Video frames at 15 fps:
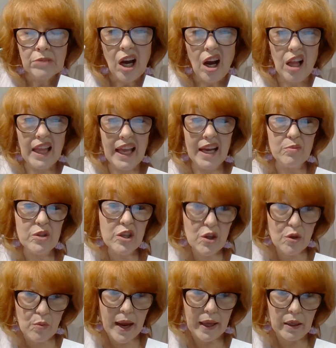All I had was
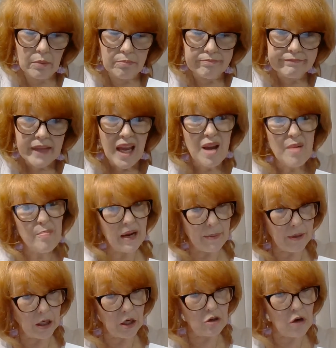thread, but I'm
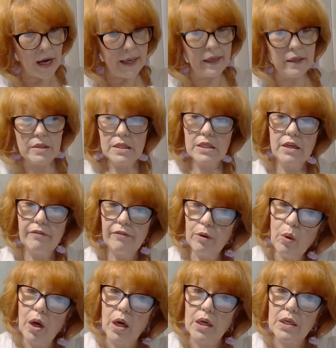going to try it and see if it
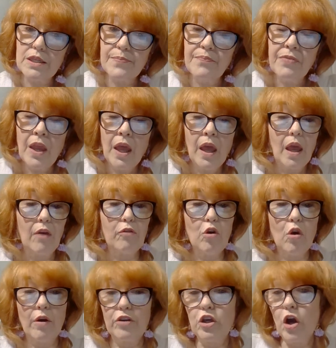works. If you
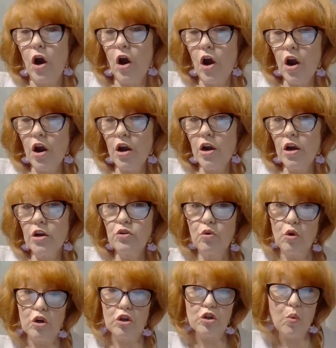have yarn
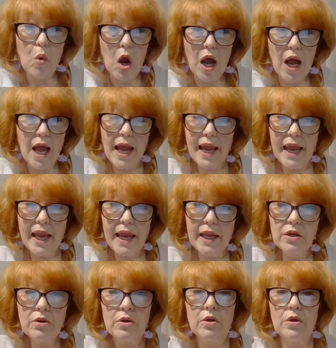or
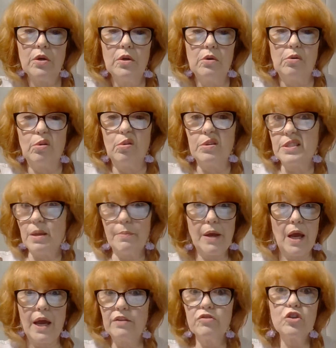twine or some
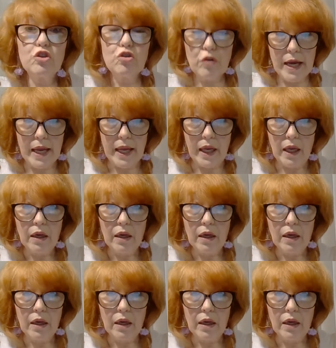kind of string,